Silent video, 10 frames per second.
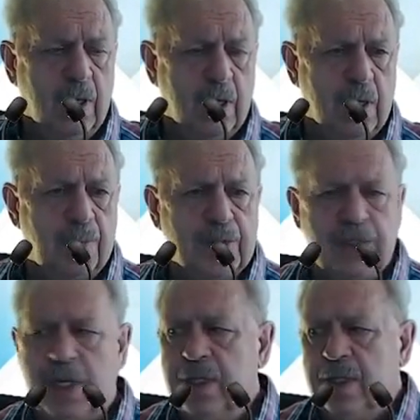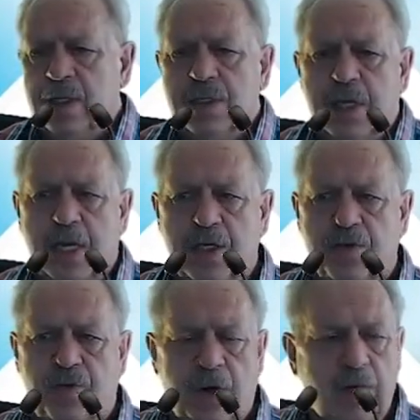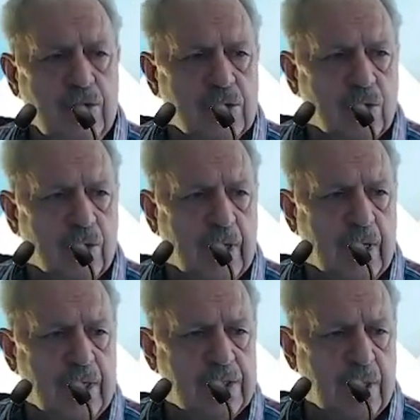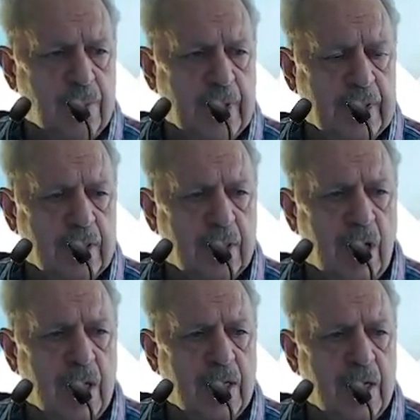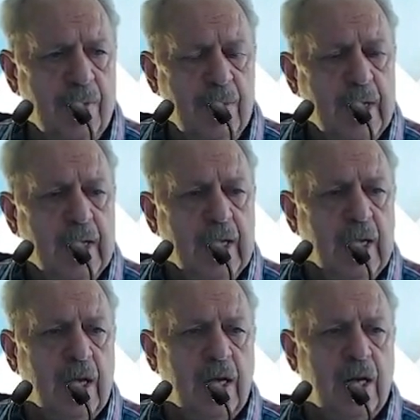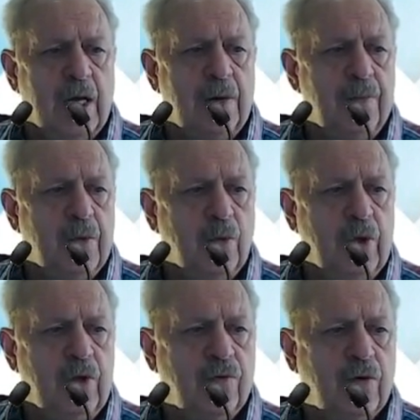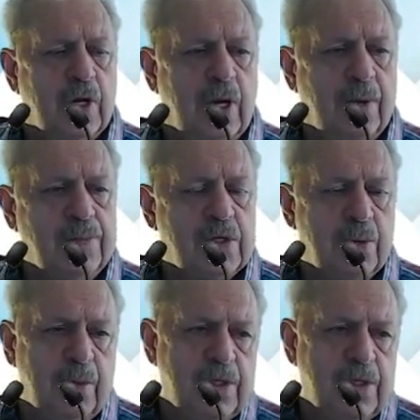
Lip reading: represent this as follows on a schematic diagram, where you've got a lump sum.